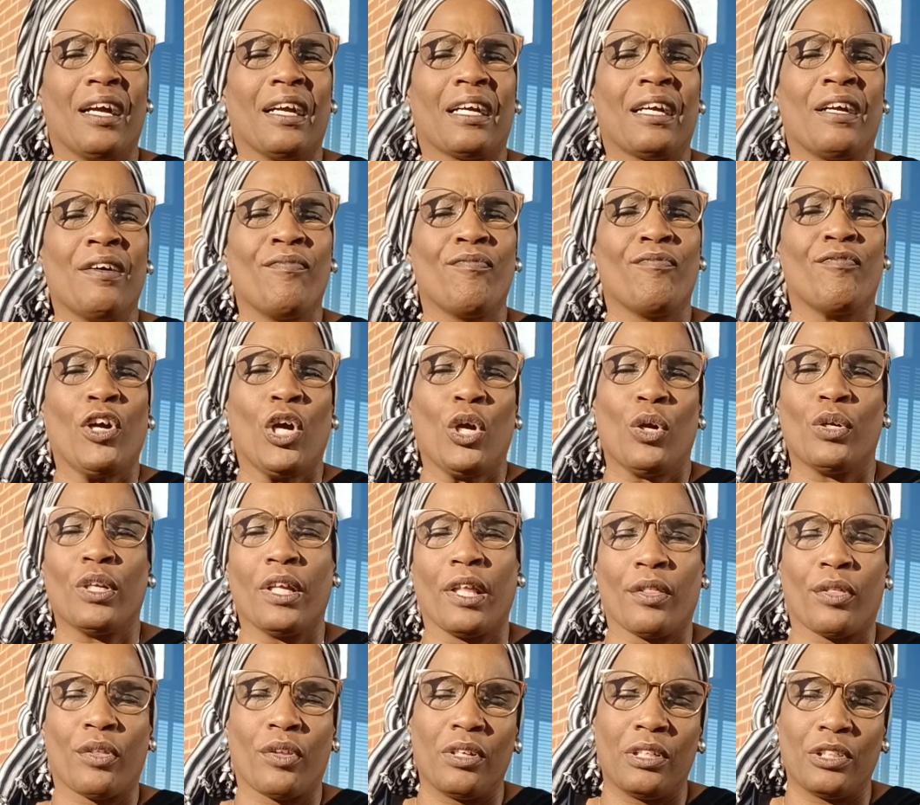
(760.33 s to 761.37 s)

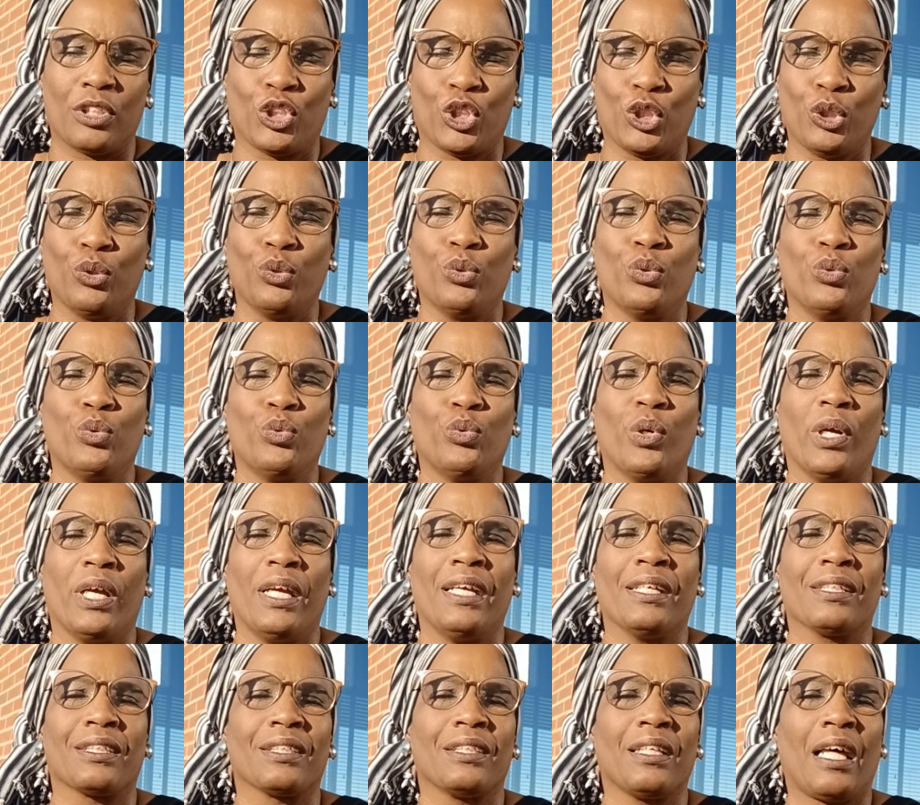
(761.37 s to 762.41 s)
converted to
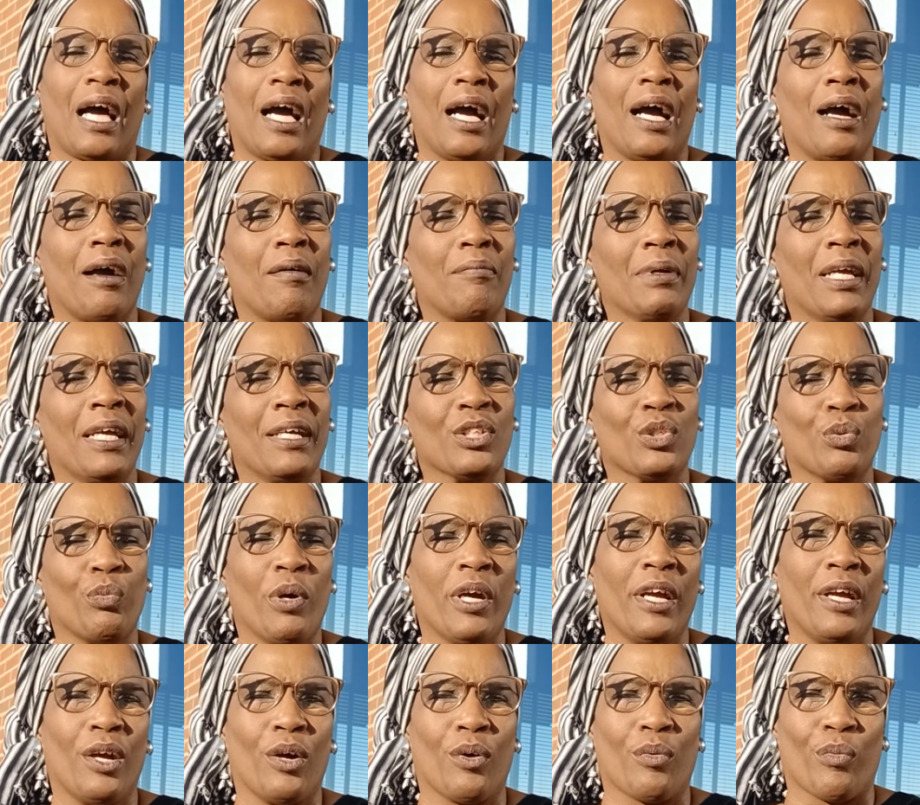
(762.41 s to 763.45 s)
Islam as
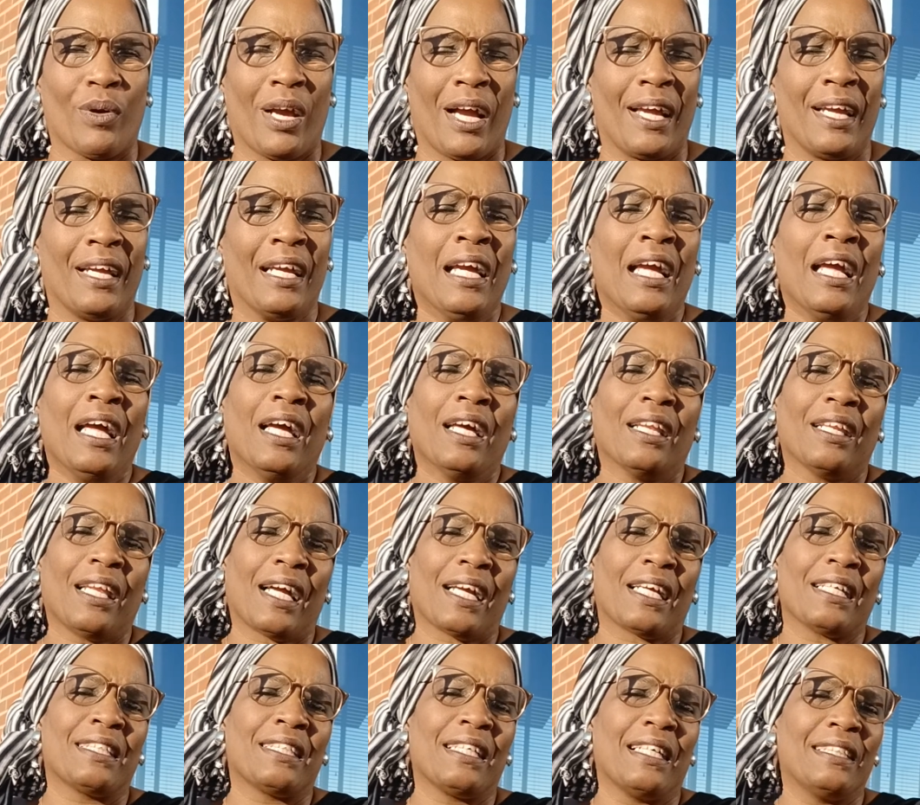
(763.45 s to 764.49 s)
well, right?
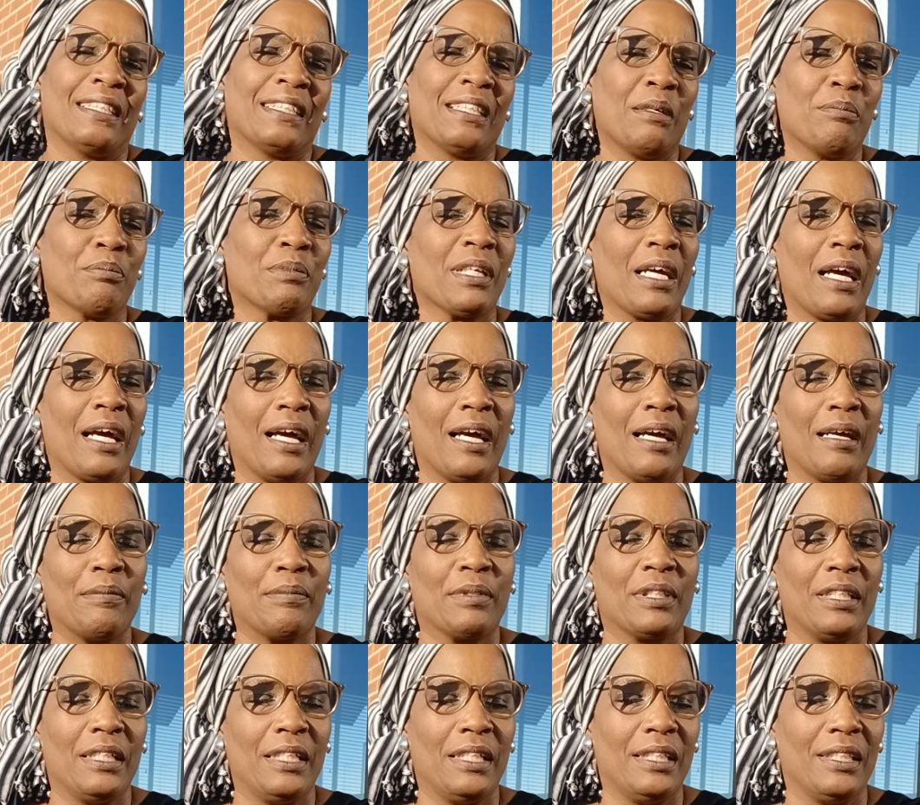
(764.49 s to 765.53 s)
Like I say,
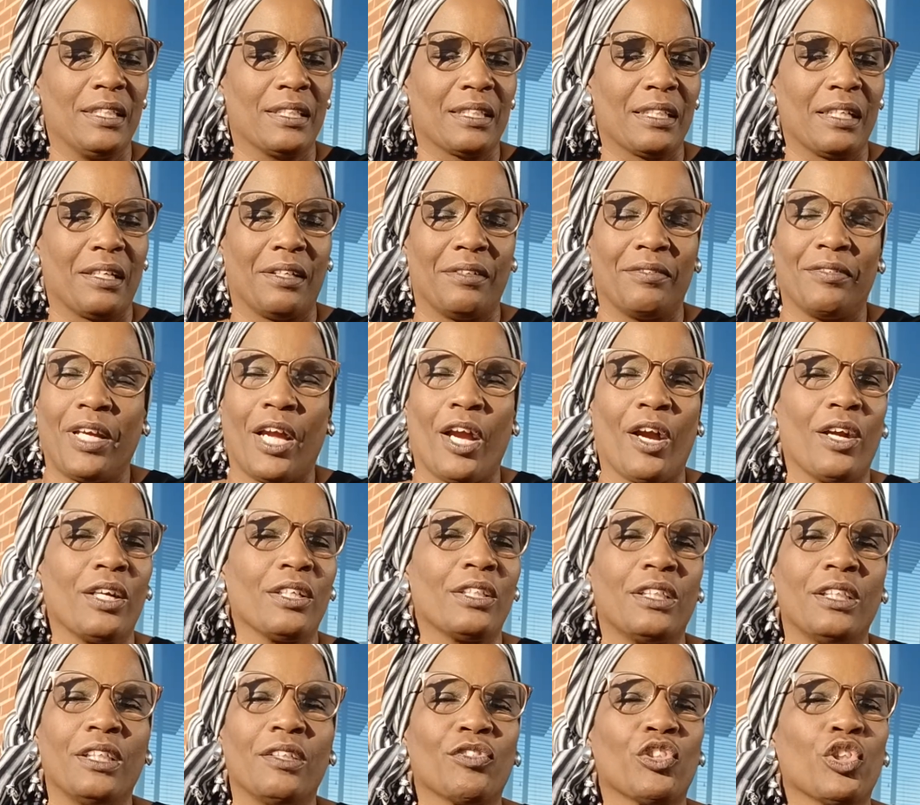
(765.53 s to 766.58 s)
sometimes these
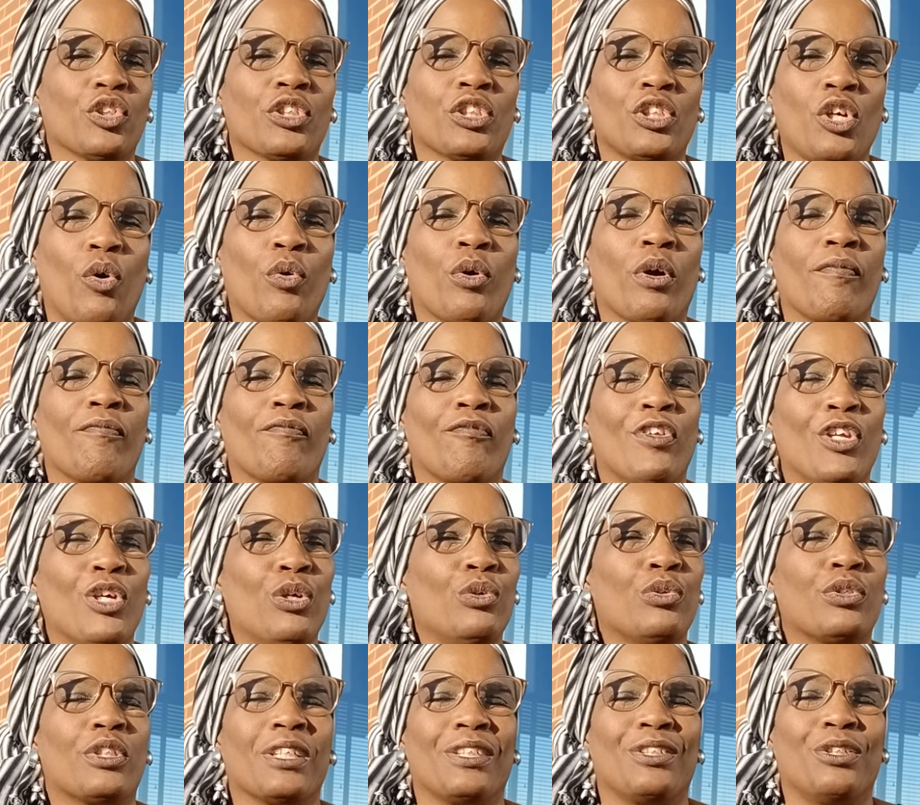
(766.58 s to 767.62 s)
narratives are so
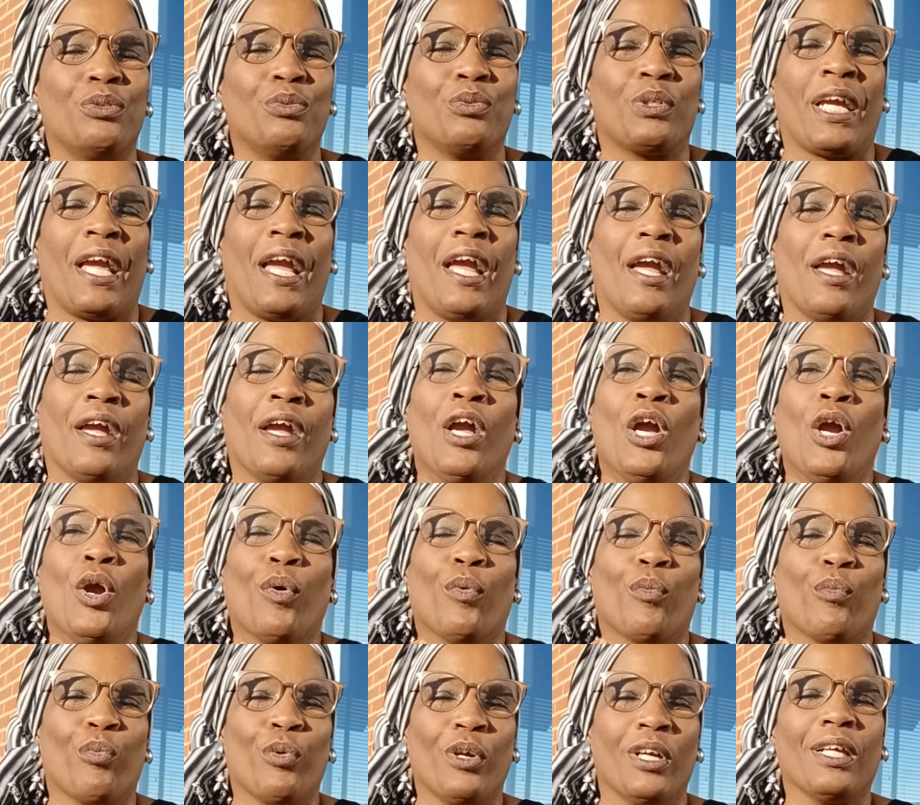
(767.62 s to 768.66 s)
confusing, you can't
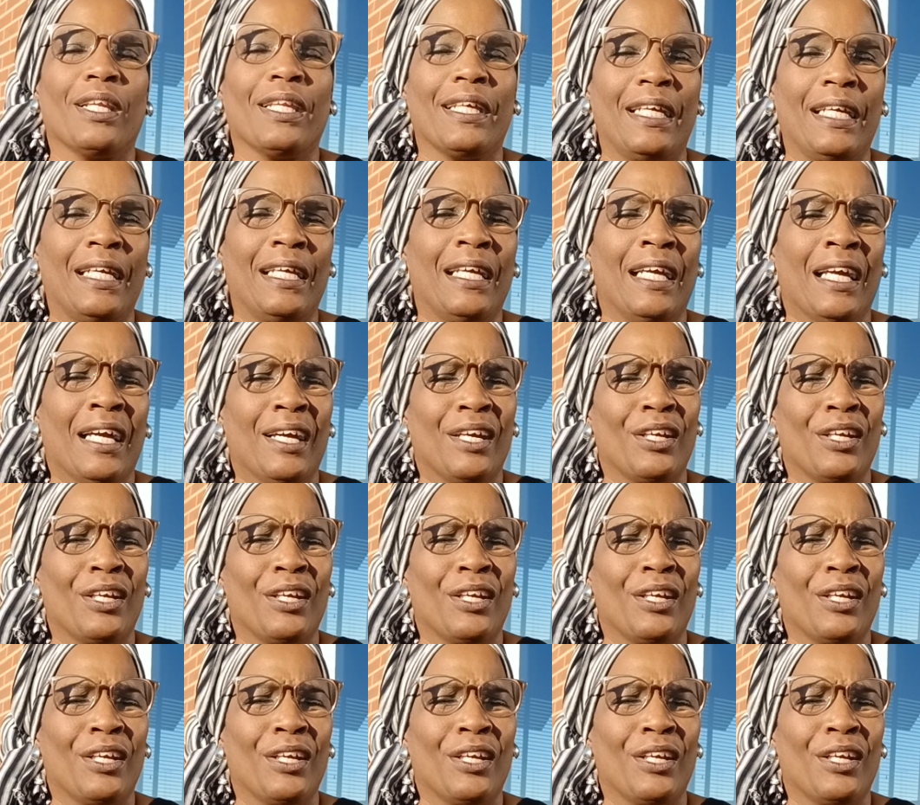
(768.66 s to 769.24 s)
really,